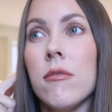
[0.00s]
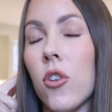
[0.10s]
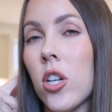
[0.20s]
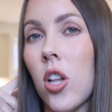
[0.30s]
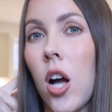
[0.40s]

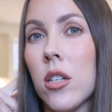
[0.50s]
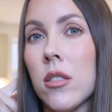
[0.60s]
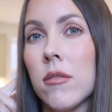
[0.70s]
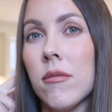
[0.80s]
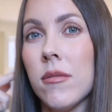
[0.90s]
4 o'clock
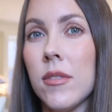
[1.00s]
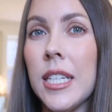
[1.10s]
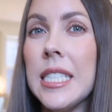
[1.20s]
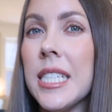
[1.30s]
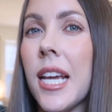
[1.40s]

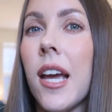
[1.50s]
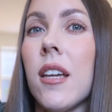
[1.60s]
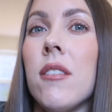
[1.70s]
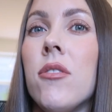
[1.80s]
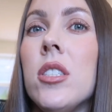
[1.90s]
ETA
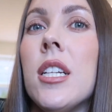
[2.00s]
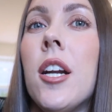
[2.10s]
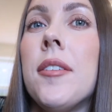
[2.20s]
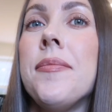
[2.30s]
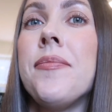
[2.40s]
for
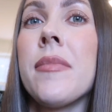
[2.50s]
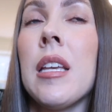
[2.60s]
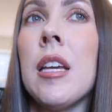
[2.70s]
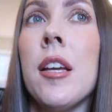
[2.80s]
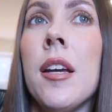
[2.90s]
dinner.
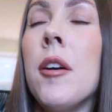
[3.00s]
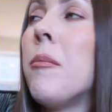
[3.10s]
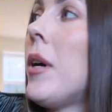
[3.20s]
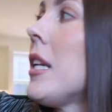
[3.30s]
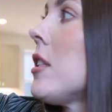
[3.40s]
But